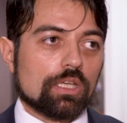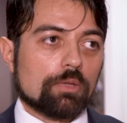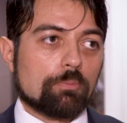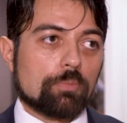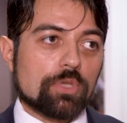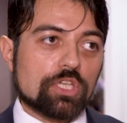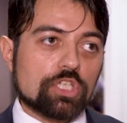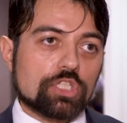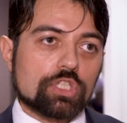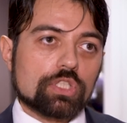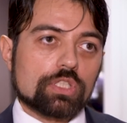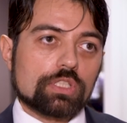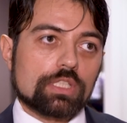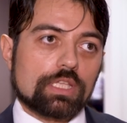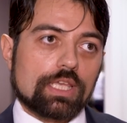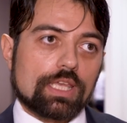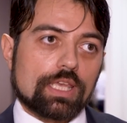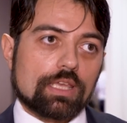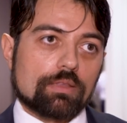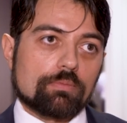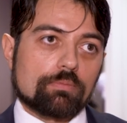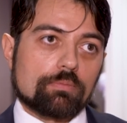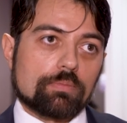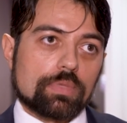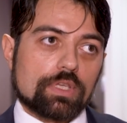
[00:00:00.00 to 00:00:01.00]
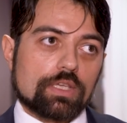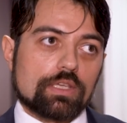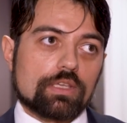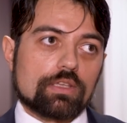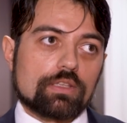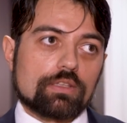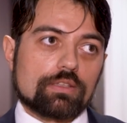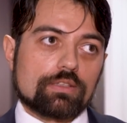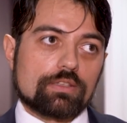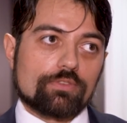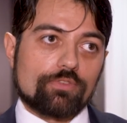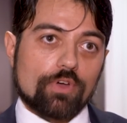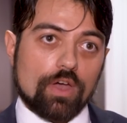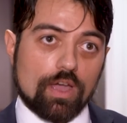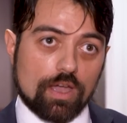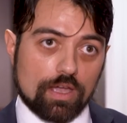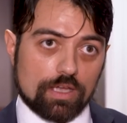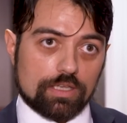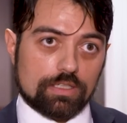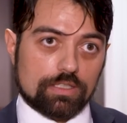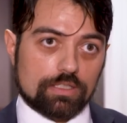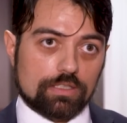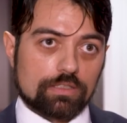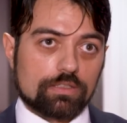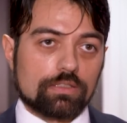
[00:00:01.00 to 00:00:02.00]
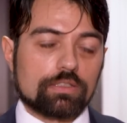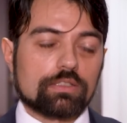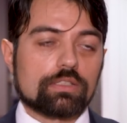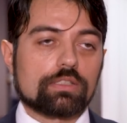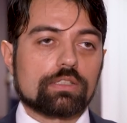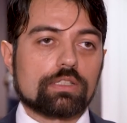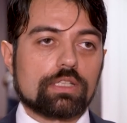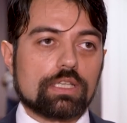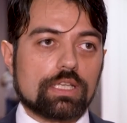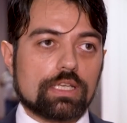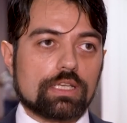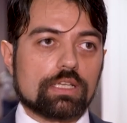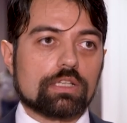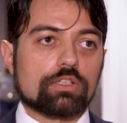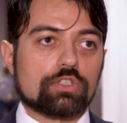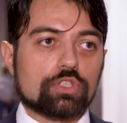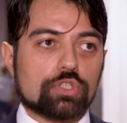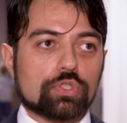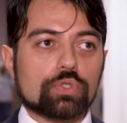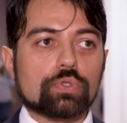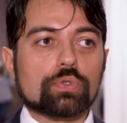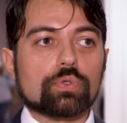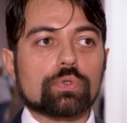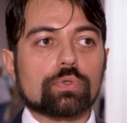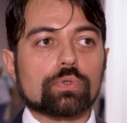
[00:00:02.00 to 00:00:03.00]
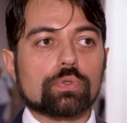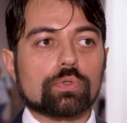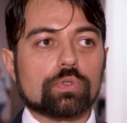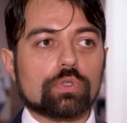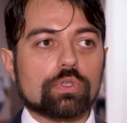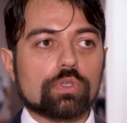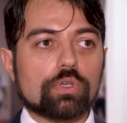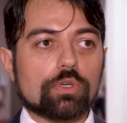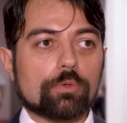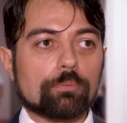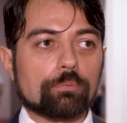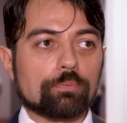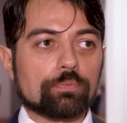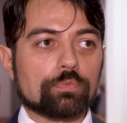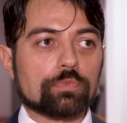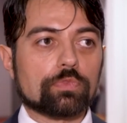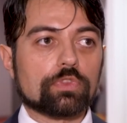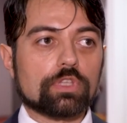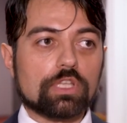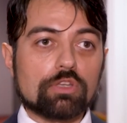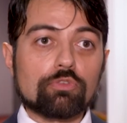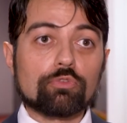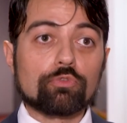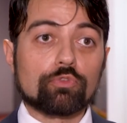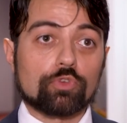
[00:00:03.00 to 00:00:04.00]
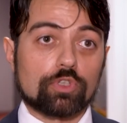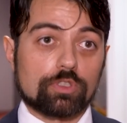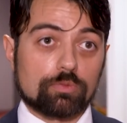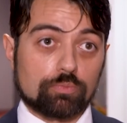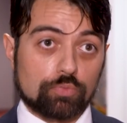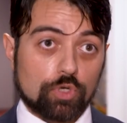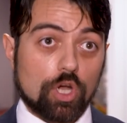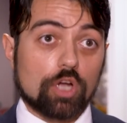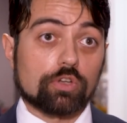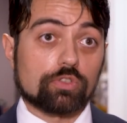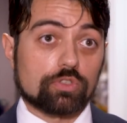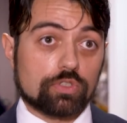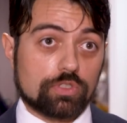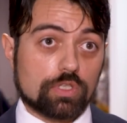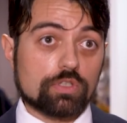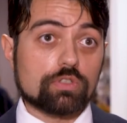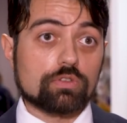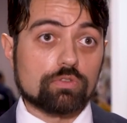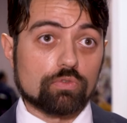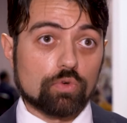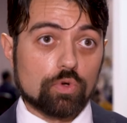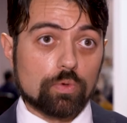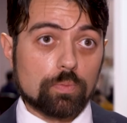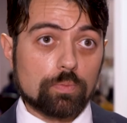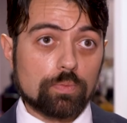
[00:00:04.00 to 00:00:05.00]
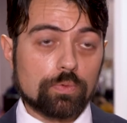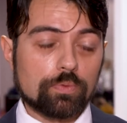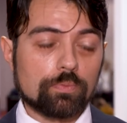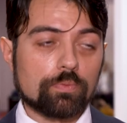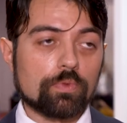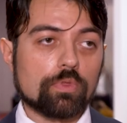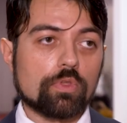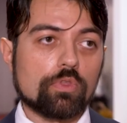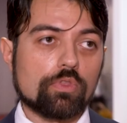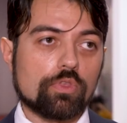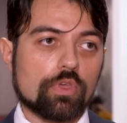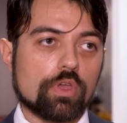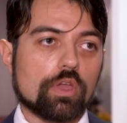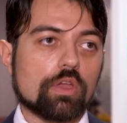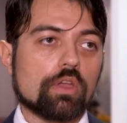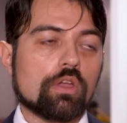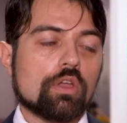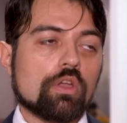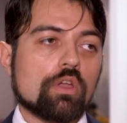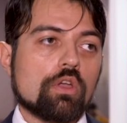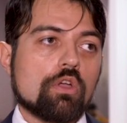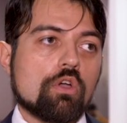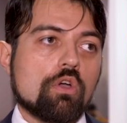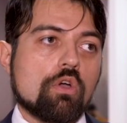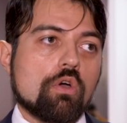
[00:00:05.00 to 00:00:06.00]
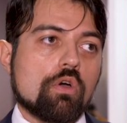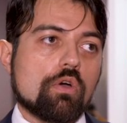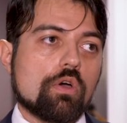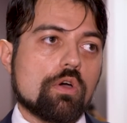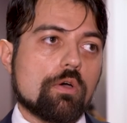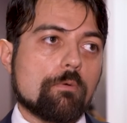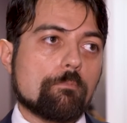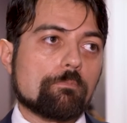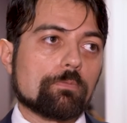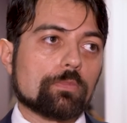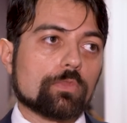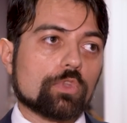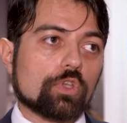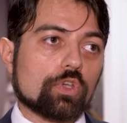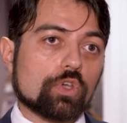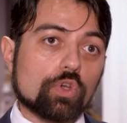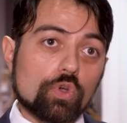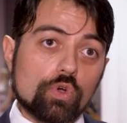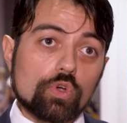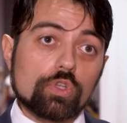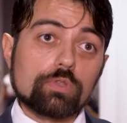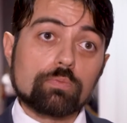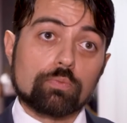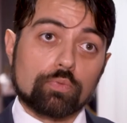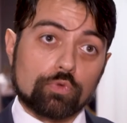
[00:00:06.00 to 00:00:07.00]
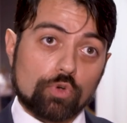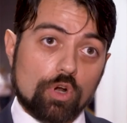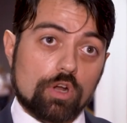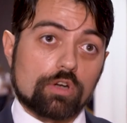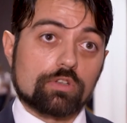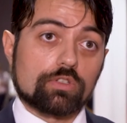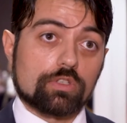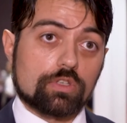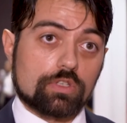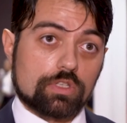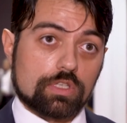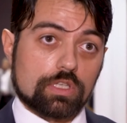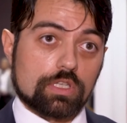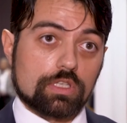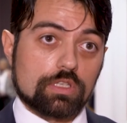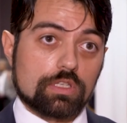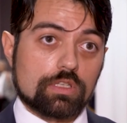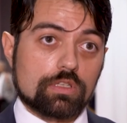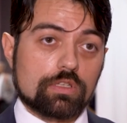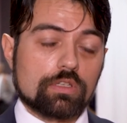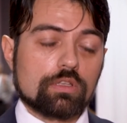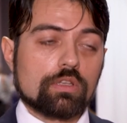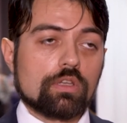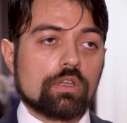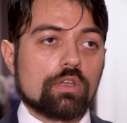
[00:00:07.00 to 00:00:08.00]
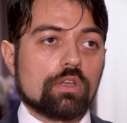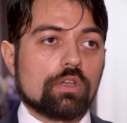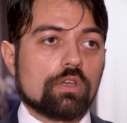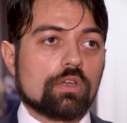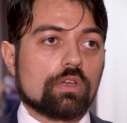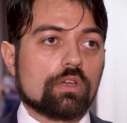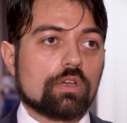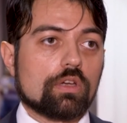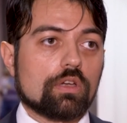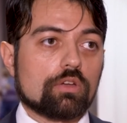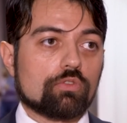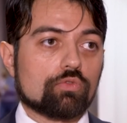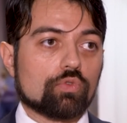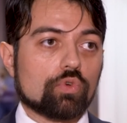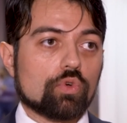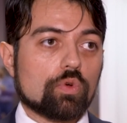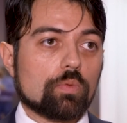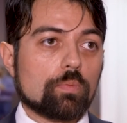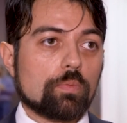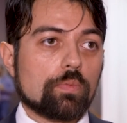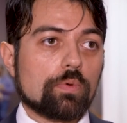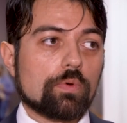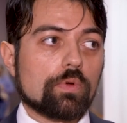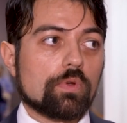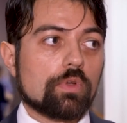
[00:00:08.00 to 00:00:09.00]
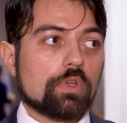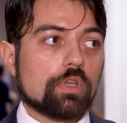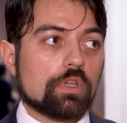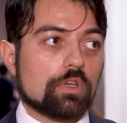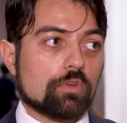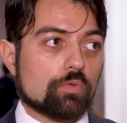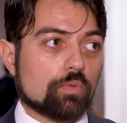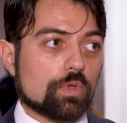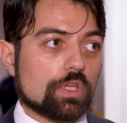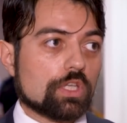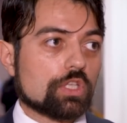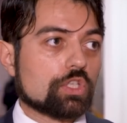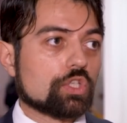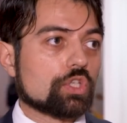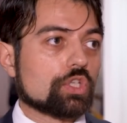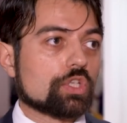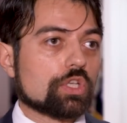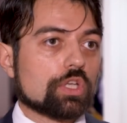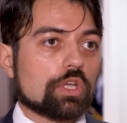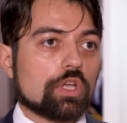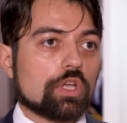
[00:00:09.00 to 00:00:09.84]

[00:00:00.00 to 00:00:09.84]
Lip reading: Patient can be divided into different prognosis group. The good prognosis group, in which